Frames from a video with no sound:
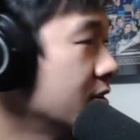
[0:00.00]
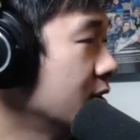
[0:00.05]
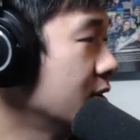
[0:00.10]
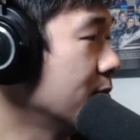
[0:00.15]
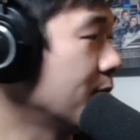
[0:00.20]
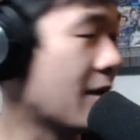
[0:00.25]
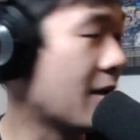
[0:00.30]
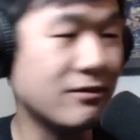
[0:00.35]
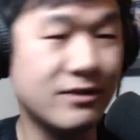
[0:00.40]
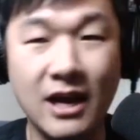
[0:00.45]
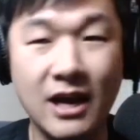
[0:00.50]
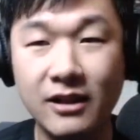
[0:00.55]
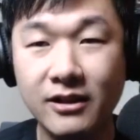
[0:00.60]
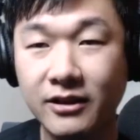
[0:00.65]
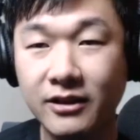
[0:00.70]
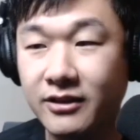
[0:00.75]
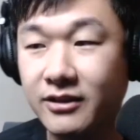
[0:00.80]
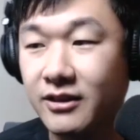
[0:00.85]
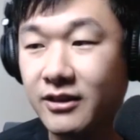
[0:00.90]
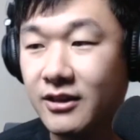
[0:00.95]
Mount
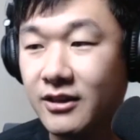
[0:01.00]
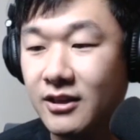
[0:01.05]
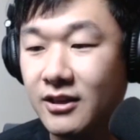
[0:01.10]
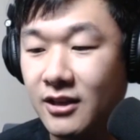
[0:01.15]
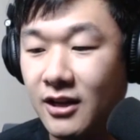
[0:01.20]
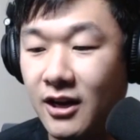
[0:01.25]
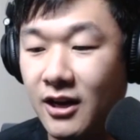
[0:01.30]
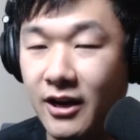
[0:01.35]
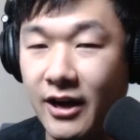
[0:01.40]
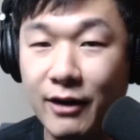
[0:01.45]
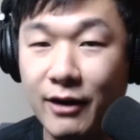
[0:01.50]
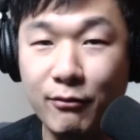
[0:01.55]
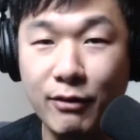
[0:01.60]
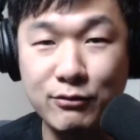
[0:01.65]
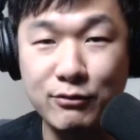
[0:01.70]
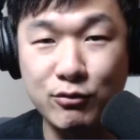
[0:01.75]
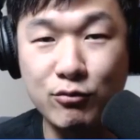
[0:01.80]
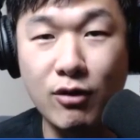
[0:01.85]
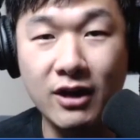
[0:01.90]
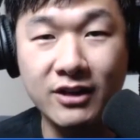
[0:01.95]
Talic. Anyways,
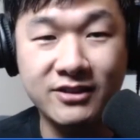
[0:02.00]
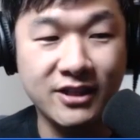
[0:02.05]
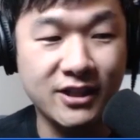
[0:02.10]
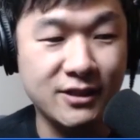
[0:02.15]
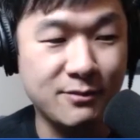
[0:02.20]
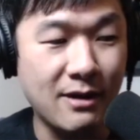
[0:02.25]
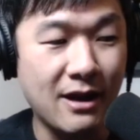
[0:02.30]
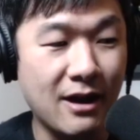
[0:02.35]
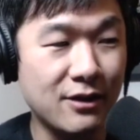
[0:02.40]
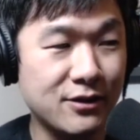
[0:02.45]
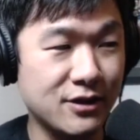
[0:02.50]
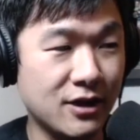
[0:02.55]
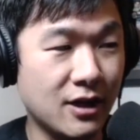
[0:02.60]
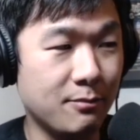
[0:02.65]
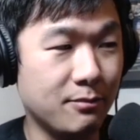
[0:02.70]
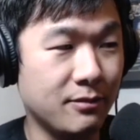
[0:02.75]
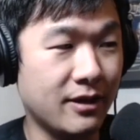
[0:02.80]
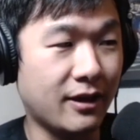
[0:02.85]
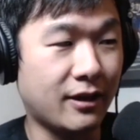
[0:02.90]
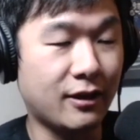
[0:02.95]
we walked 6 miles up
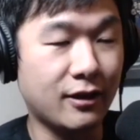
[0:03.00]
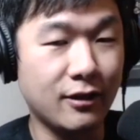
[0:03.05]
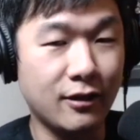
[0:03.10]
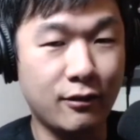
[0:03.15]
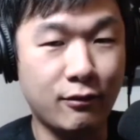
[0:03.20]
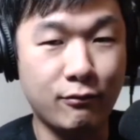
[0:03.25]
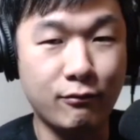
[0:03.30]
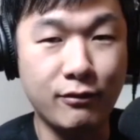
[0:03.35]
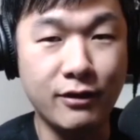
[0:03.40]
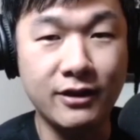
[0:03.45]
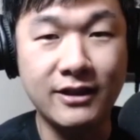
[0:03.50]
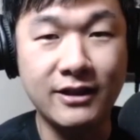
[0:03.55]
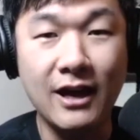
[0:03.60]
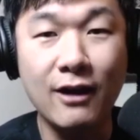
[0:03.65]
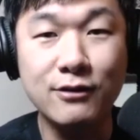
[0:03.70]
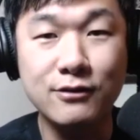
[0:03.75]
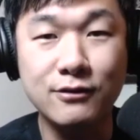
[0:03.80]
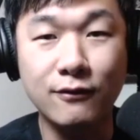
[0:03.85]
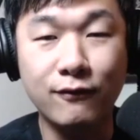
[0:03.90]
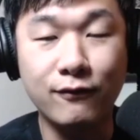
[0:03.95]
like
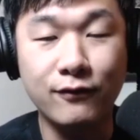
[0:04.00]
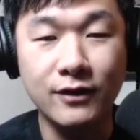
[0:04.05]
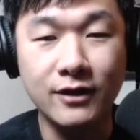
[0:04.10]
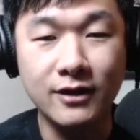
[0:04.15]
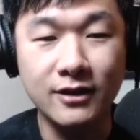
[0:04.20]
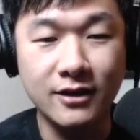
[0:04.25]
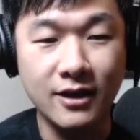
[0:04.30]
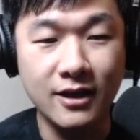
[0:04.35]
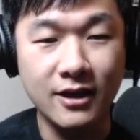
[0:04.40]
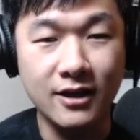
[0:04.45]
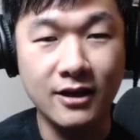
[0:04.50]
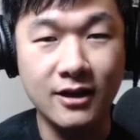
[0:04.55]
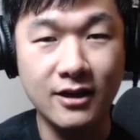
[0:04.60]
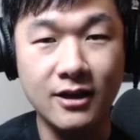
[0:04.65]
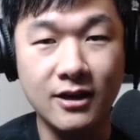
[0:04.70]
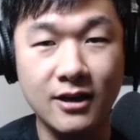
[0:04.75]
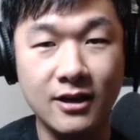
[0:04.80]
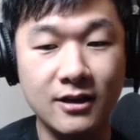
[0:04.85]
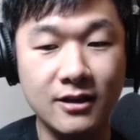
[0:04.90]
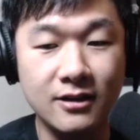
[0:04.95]
3,000 feet,
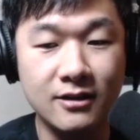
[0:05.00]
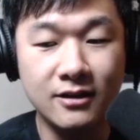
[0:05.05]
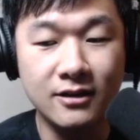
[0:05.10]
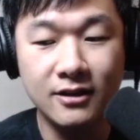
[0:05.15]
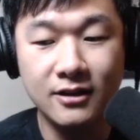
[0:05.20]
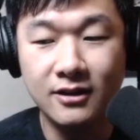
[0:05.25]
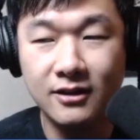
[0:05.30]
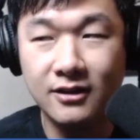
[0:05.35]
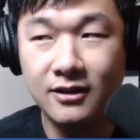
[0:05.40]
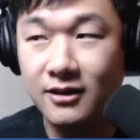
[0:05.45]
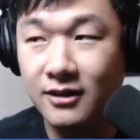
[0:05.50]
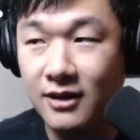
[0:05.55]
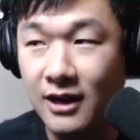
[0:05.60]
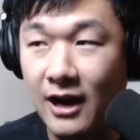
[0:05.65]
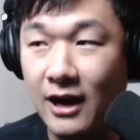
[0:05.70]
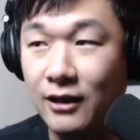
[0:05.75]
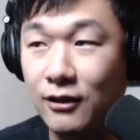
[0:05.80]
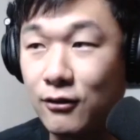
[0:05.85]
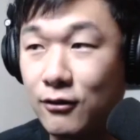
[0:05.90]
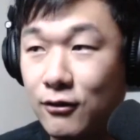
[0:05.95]
and I
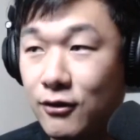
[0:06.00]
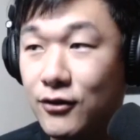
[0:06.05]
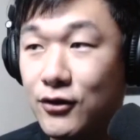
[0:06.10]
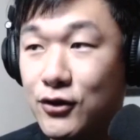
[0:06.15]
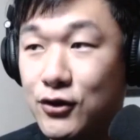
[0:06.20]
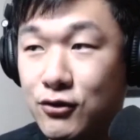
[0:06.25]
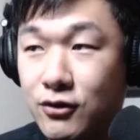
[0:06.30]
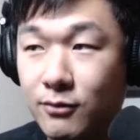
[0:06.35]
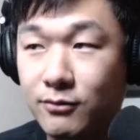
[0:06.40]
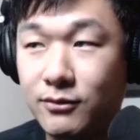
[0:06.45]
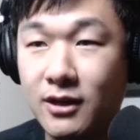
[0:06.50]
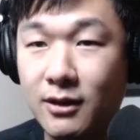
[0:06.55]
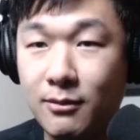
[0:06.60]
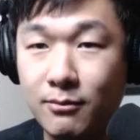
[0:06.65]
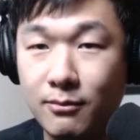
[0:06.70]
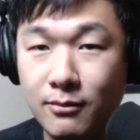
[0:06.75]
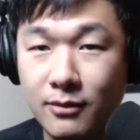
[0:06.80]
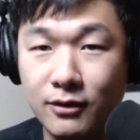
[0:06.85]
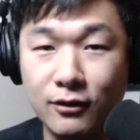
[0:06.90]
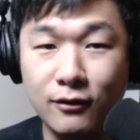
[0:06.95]
learned on this trip that
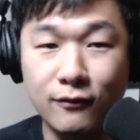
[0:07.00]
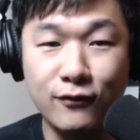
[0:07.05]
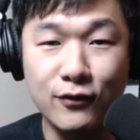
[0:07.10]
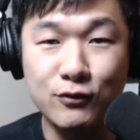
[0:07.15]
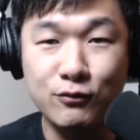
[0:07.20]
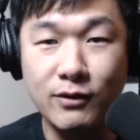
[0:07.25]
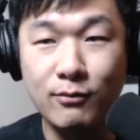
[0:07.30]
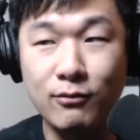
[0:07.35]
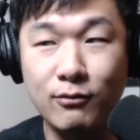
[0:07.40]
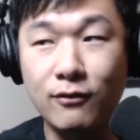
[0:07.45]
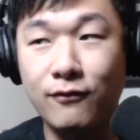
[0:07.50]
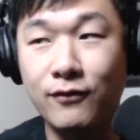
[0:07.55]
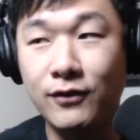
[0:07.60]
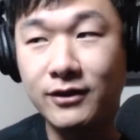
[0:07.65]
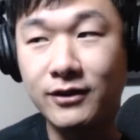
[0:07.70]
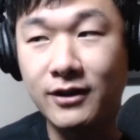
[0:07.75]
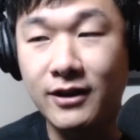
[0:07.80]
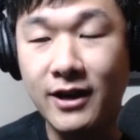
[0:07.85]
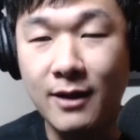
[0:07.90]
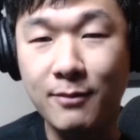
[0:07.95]
my girlfriend's way more fit
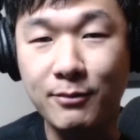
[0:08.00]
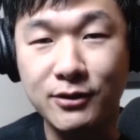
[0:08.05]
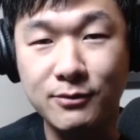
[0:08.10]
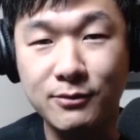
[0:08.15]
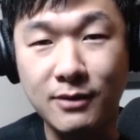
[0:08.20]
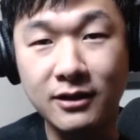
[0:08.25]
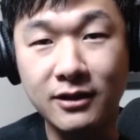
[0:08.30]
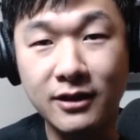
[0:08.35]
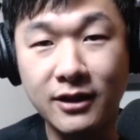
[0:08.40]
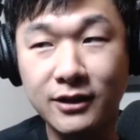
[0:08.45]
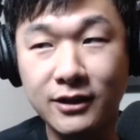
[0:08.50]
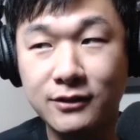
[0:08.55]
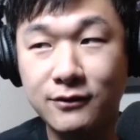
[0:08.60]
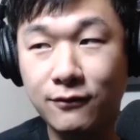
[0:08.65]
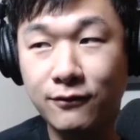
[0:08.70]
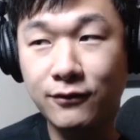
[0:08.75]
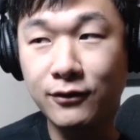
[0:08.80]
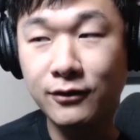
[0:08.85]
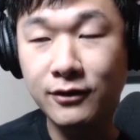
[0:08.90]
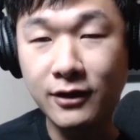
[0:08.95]
than I am because my legs
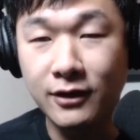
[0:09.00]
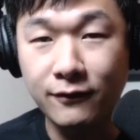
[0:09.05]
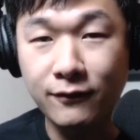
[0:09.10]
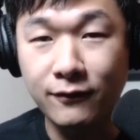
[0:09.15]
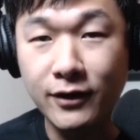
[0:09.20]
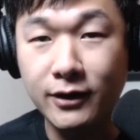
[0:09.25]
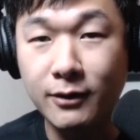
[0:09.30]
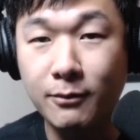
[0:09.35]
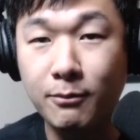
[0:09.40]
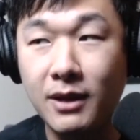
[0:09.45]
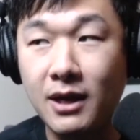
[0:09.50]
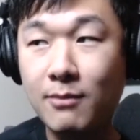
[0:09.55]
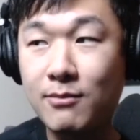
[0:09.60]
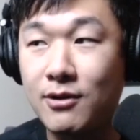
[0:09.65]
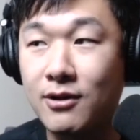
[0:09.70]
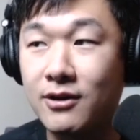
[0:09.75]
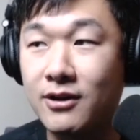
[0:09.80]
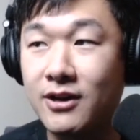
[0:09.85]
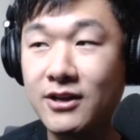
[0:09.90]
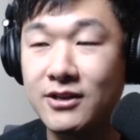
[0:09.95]
feel like fucking Bambi
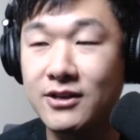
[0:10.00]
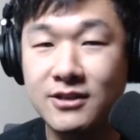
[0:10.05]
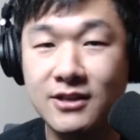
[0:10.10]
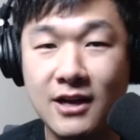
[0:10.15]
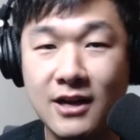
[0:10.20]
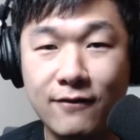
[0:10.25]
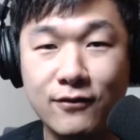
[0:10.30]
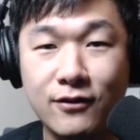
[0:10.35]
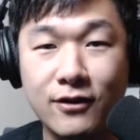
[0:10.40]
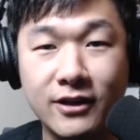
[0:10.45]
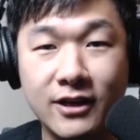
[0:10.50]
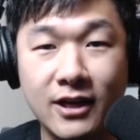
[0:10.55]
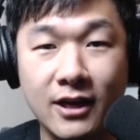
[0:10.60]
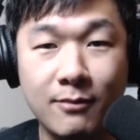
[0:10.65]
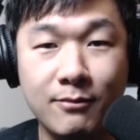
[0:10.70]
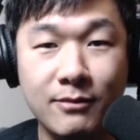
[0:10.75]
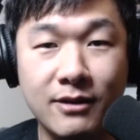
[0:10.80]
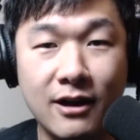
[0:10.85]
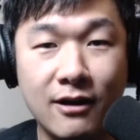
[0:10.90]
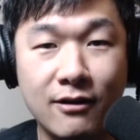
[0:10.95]
on ice. After I
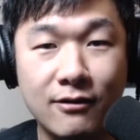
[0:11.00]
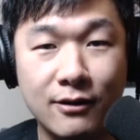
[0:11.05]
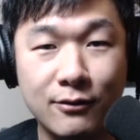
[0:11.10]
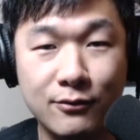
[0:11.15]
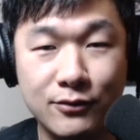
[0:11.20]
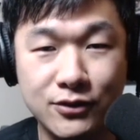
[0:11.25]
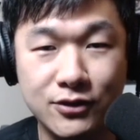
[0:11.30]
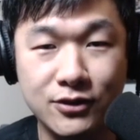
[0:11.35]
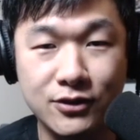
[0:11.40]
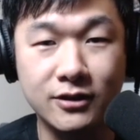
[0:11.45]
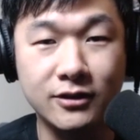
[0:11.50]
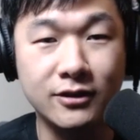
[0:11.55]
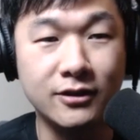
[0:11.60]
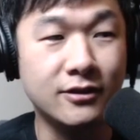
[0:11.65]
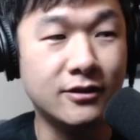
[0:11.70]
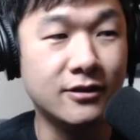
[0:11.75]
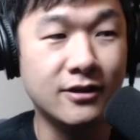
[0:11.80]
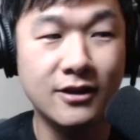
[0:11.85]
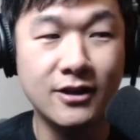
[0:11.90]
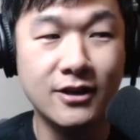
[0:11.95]
came down, I was
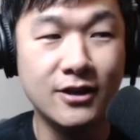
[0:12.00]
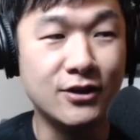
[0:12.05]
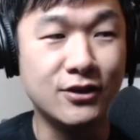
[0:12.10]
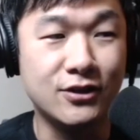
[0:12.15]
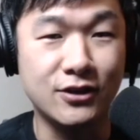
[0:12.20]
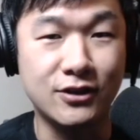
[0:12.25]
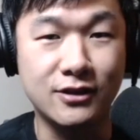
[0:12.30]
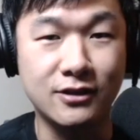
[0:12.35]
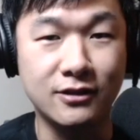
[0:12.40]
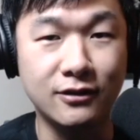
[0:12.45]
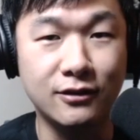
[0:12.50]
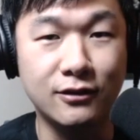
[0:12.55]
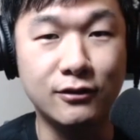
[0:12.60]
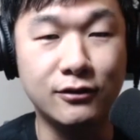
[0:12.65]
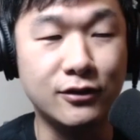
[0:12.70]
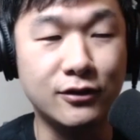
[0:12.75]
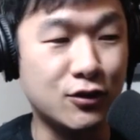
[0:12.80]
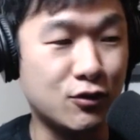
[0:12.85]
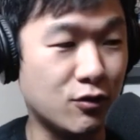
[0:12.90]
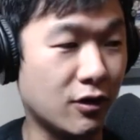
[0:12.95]
jiggling, just
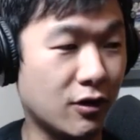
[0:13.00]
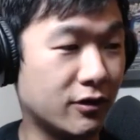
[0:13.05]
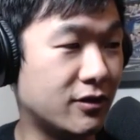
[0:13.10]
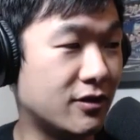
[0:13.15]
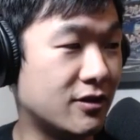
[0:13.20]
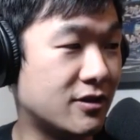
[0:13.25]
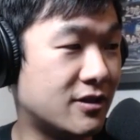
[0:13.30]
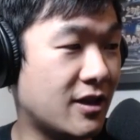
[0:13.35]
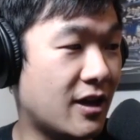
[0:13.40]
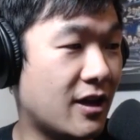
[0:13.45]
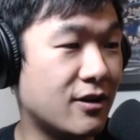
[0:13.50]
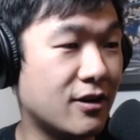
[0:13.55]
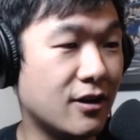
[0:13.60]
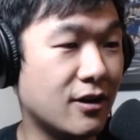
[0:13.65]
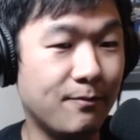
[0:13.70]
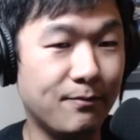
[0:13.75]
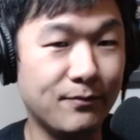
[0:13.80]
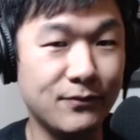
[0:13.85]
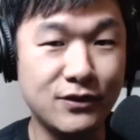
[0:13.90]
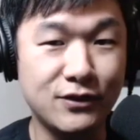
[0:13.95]
literally struggling to stand
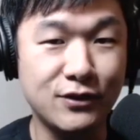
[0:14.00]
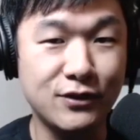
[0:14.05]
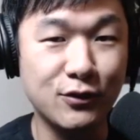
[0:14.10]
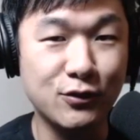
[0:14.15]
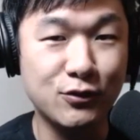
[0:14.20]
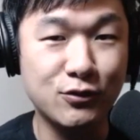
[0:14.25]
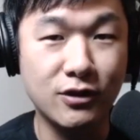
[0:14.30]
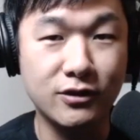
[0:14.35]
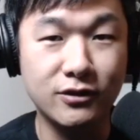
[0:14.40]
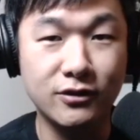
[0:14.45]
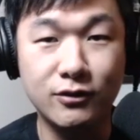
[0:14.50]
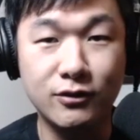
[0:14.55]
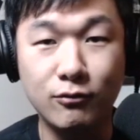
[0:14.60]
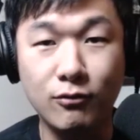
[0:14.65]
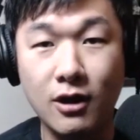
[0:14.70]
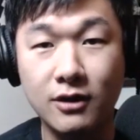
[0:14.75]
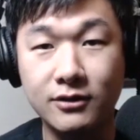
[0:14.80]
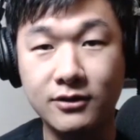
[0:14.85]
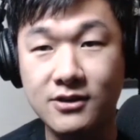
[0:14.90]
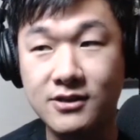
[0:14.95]
up, still struggling to
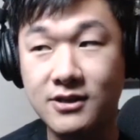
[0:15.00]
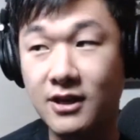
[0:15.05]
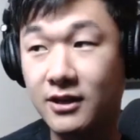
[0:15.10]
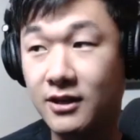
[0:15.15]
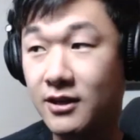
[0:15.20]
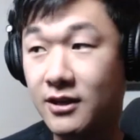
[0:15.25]
walk the second